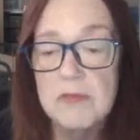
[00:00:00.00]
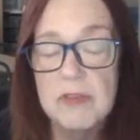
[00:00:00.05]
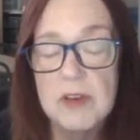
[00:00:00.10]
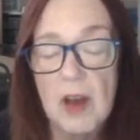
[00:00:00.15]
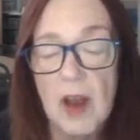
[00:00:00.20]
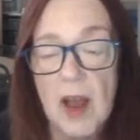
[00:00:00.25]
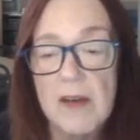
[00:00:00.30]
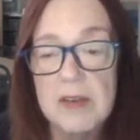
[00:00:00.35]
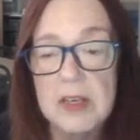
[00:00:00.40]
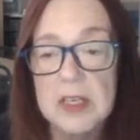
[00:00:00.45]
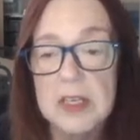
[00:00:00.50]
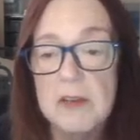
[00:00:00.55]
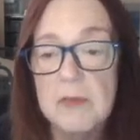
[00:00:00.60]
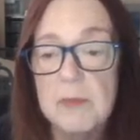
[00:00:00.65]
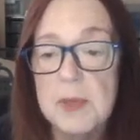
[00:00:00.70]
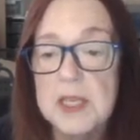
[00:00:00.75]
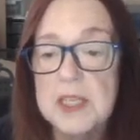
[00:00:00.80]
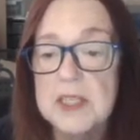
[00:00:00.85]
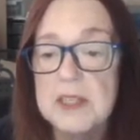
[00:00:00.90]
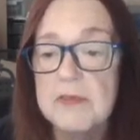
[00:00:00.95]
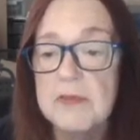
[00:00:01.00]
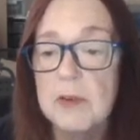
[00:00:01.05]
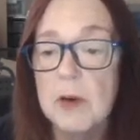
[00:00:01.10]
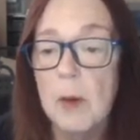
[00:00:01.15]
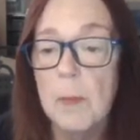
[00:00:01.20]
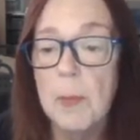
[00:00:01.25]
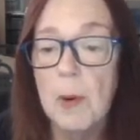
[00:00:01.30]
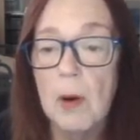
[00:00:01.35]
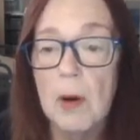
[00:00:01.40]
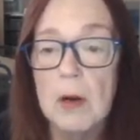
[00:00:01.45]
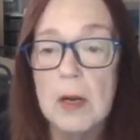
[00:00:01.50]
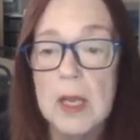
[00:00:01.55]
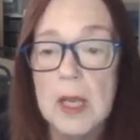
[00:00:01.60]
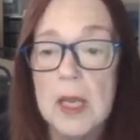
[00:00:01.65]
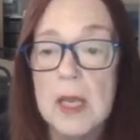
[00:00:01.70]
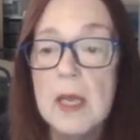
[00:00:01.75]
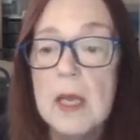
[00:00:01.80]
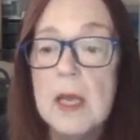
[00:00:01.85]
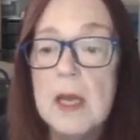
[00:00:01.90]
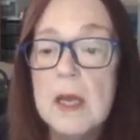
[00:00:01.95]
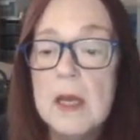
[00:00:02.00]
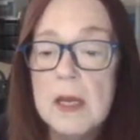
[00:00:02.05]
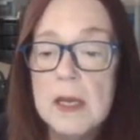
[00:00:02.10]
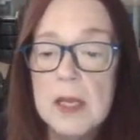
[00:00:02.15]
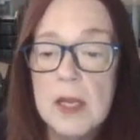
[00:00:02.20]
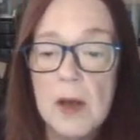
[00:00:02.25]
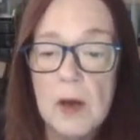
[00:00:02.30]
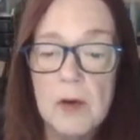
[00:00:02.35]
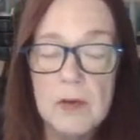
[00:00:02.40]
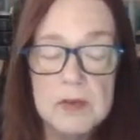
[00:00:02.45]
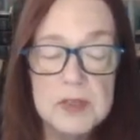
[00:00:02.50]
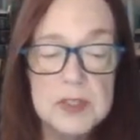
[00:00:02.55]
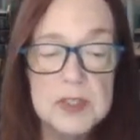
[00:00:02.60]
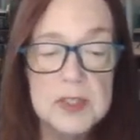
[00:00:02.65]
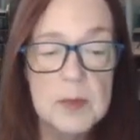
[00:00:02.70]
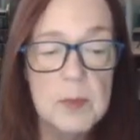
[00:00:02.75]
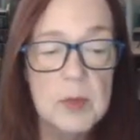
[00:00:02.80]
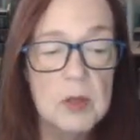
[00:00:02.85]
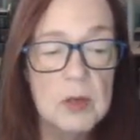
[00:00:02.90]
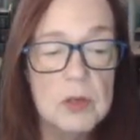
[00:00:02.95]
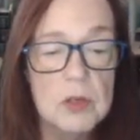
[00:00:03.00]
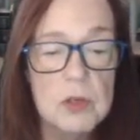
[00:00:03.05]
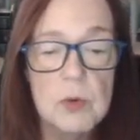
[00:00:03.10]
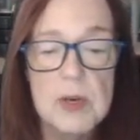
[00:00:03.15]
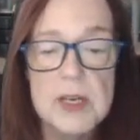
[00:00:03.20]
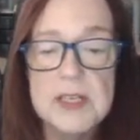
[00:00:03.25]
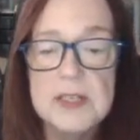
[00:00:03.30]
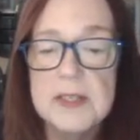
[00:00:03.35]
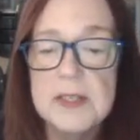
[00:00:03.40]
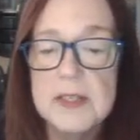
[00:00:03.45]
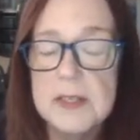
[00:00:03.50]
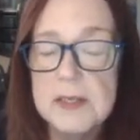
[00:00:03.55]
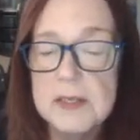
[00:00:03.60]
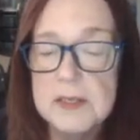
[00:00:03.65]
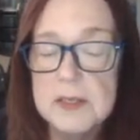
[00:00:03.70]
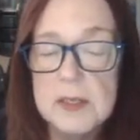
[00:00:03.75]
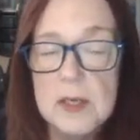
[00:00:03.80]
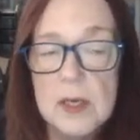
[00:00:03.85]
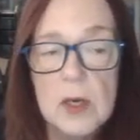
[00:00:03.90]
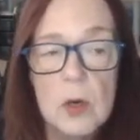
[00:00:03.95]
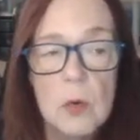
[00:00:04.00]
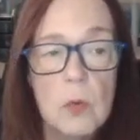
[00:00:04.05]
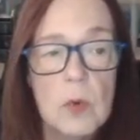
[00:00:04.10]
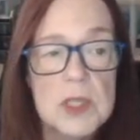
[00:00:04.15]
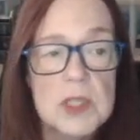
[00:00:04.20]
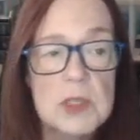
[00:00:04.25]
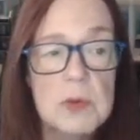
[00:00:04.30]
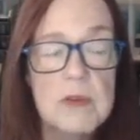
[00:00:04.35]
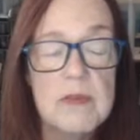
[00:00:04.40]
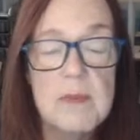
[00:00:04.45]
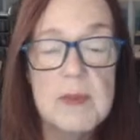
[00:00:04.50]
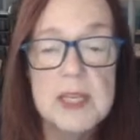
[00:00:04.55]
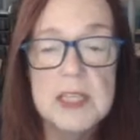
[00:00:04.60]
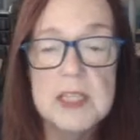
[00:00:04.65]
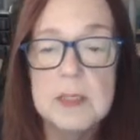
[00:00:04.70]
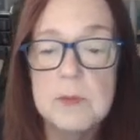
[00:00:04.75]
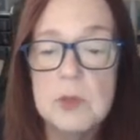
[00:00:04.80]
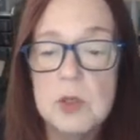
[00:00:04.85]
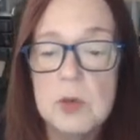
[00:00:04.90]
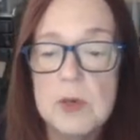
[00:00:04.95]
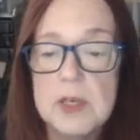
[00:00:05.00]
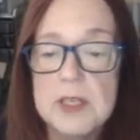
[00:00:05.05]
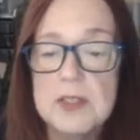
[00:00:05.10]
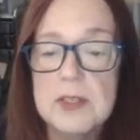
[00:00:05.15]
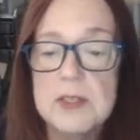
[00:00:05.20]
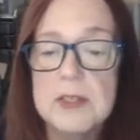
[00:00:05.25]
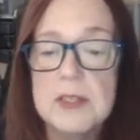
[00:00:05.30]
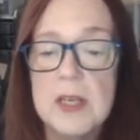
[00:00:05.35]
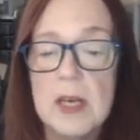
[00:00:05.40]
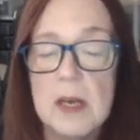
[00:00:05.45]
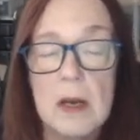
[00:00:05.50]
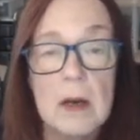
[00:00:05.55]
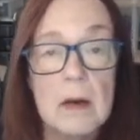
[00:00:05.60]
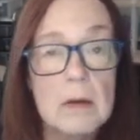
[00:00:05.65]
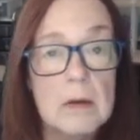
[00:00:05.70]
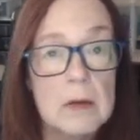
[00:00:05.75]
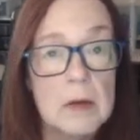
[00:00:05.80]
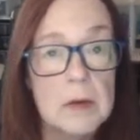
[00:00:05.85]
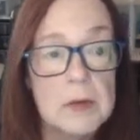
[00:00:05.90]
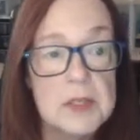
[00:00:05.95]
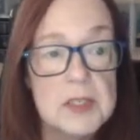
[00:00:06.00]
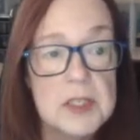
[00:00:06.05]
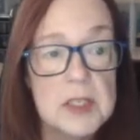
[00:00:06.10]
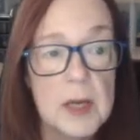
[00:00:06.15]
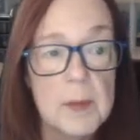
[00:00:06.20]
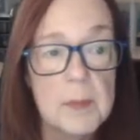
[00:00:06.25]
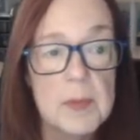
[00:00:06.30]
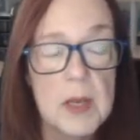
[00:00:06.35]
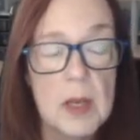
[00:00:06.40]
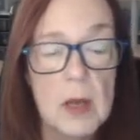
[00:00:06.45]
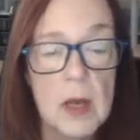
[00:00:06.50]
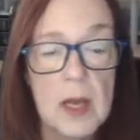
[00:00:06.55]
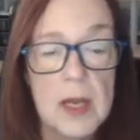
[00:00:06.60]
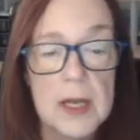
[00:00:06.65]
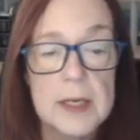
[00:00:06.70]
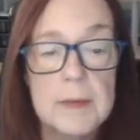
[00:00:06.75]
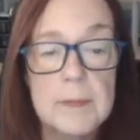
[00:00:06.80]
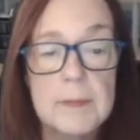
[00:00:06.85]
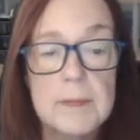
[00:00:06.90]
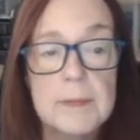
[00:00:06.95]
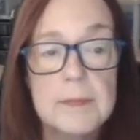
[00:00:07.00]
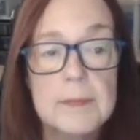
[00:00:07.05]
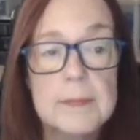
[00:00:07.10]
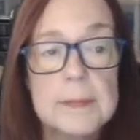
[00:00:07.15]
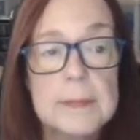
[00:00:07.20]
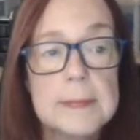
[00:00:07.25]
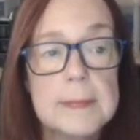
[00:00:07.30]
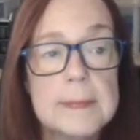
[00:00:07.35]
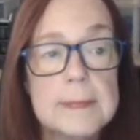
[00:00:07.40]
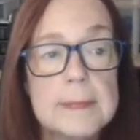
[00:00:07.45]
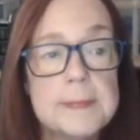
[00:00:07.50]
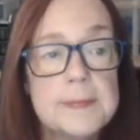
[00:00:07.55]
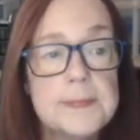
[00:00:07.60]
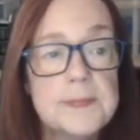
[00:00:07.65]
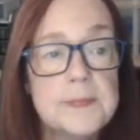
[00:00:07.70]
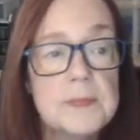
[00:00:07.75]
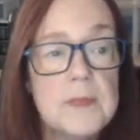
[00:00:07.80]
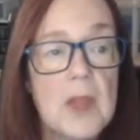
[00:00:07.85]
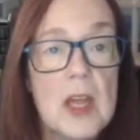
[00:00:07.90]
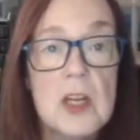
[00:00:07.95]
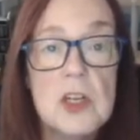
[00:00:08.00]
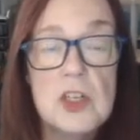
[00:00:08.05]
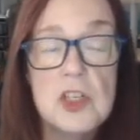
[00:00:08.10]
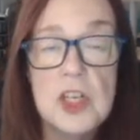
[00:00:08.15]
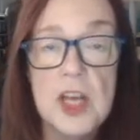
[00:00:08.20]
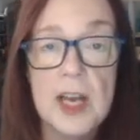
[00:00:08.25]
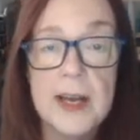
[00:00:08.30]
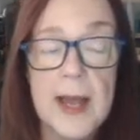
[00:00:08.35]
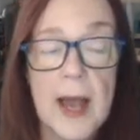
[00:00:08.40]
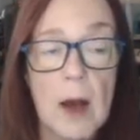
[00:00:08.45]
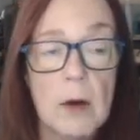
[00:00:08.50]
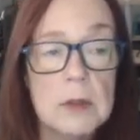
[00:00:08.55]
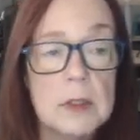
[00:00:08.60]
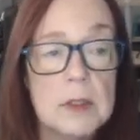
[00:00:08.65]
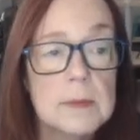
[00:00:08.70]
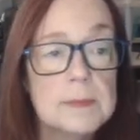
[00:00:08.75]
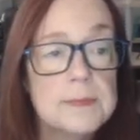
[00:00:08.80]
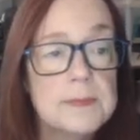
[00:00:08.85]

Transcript: If you're having enough pizza for a party, you know similar choices. Once we've made some choices there, go to step nine. Check out.